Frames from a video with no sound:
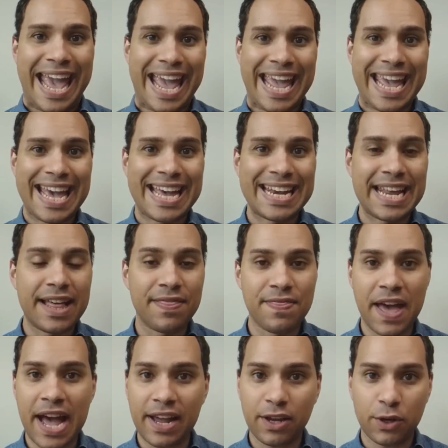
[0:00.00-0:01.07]
And
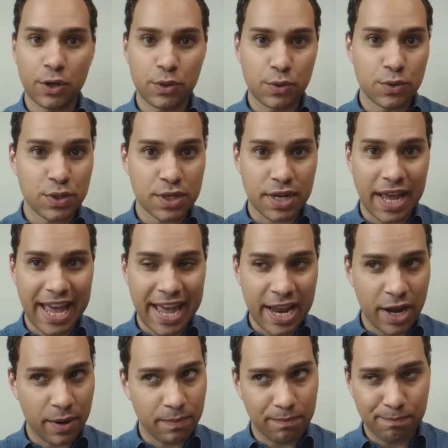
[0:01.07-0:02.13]
that goes
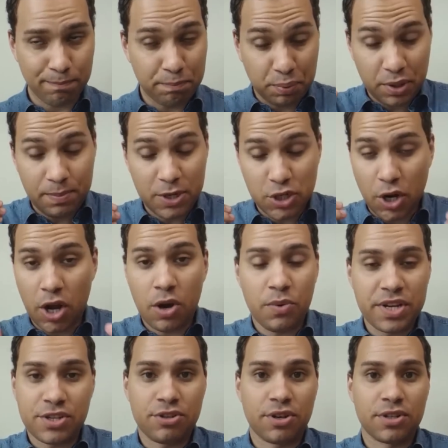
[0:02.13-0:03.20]
and pretty much
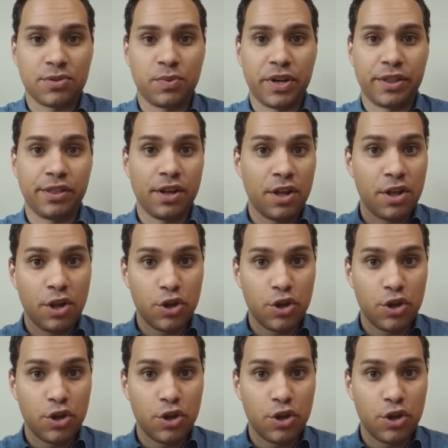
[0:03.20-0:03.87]
always starts with